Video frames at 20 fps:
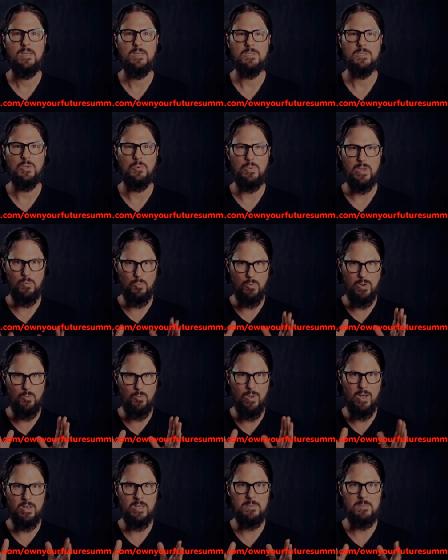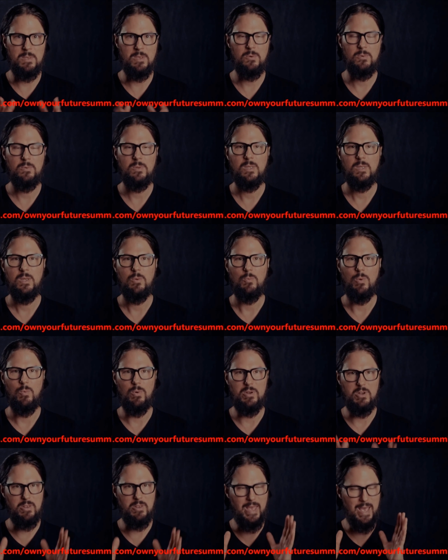So we, we welcome you. We
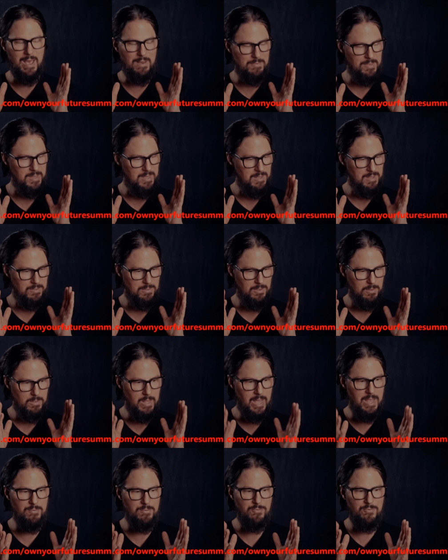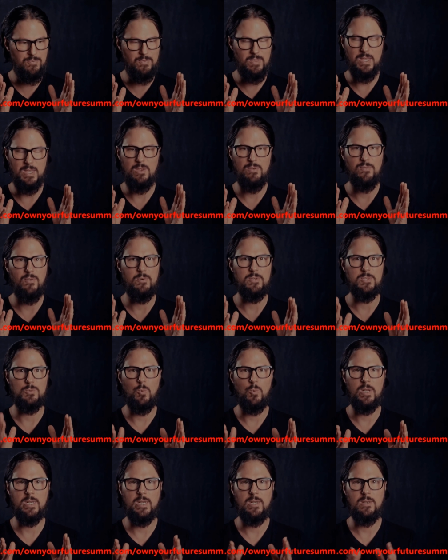want you to have the, the life that you've always
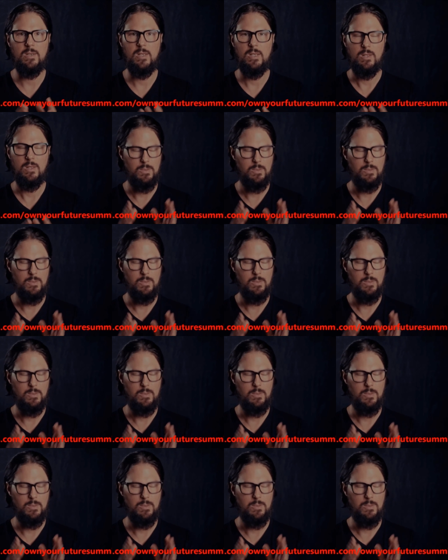wanted,